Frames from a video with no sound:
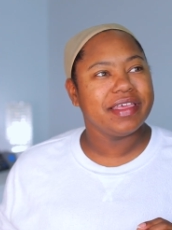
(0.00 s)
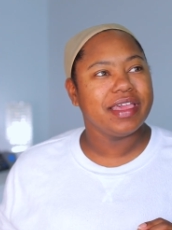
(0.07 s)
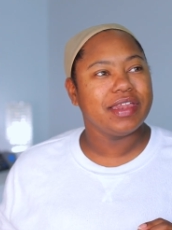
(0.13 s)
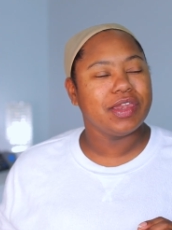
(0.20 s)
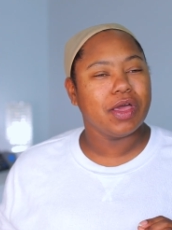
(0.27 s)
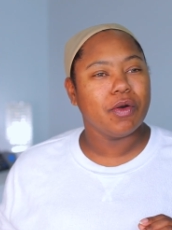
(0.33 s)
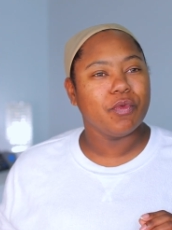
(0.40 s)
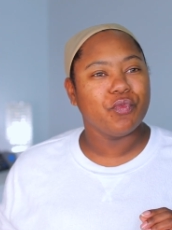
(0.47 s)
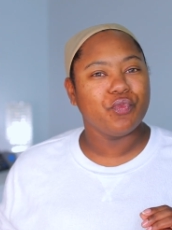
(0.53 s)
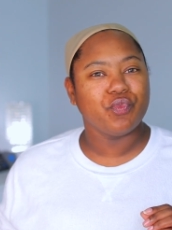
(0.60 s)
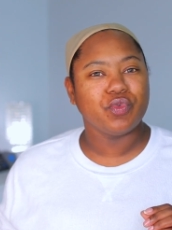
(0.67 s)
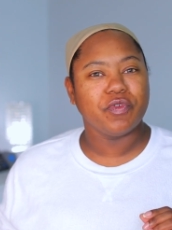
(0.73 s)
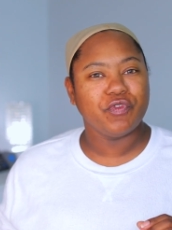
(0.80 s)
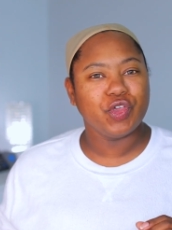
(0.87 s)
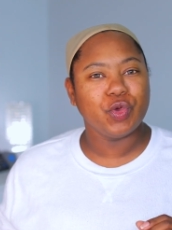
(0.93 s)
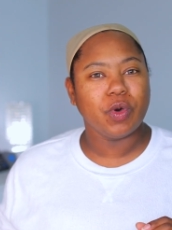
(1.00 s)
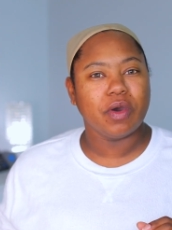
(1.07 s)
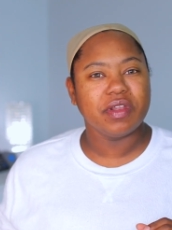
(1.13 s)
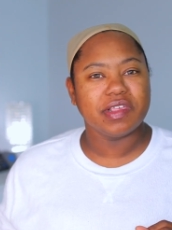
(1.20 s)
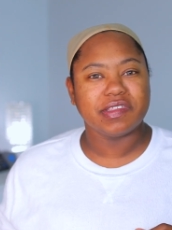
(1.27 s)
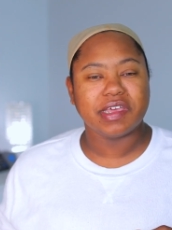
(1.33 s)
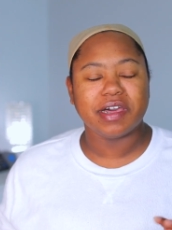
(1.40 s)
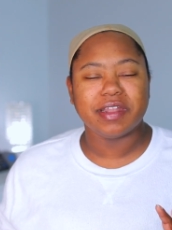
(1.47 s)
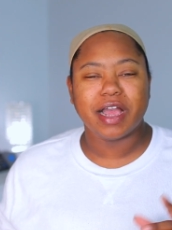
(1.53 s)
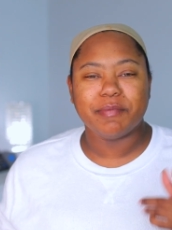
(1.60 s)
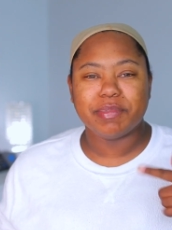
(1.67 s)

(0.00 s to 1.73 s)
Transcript: did no review on this color.